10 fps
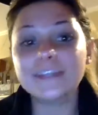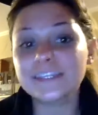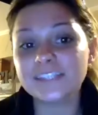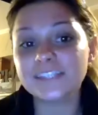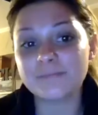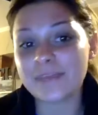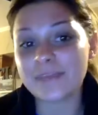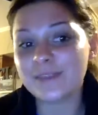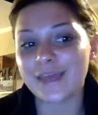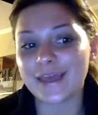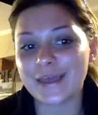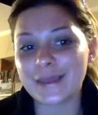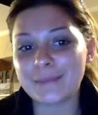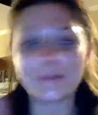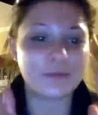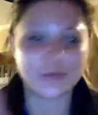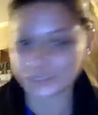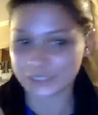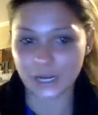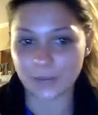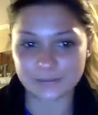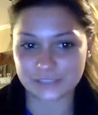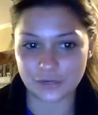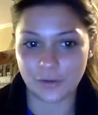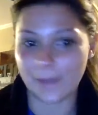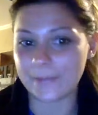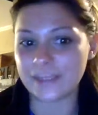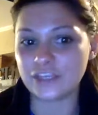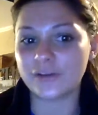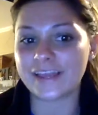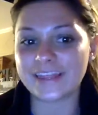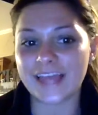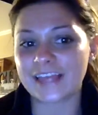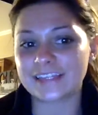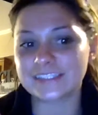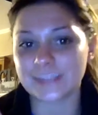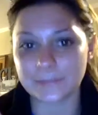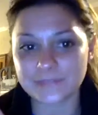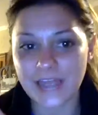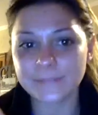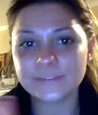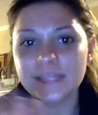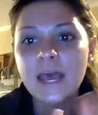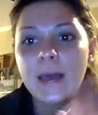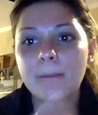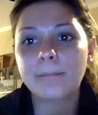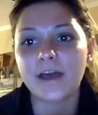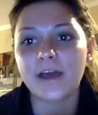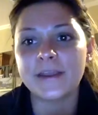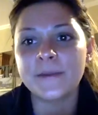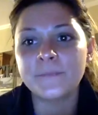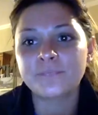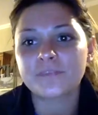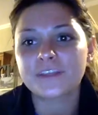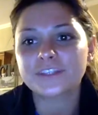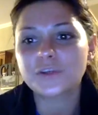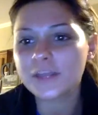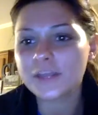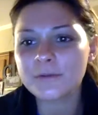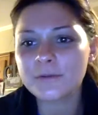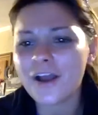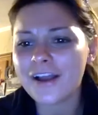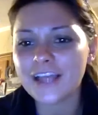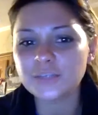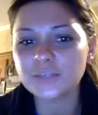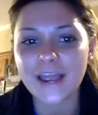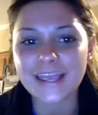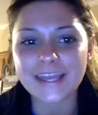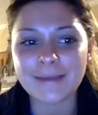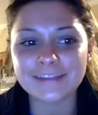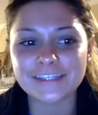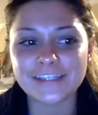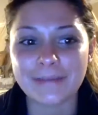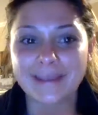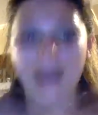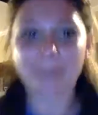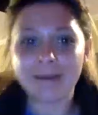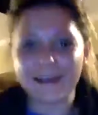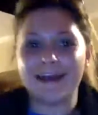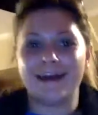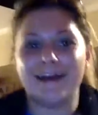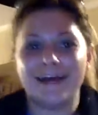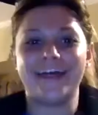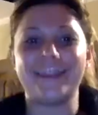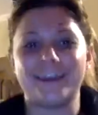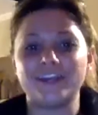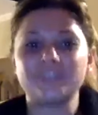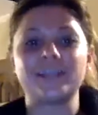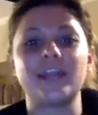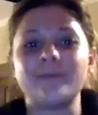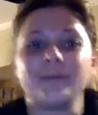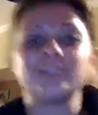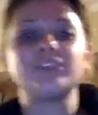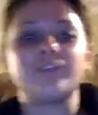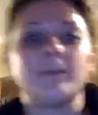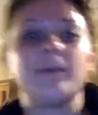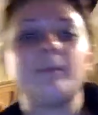doesn't mean that people are just going to come to you. I mean, you'll get that sometimes, but don't get me wrong, guys. When I get a message, I'm like, oh my God, I just got a message from a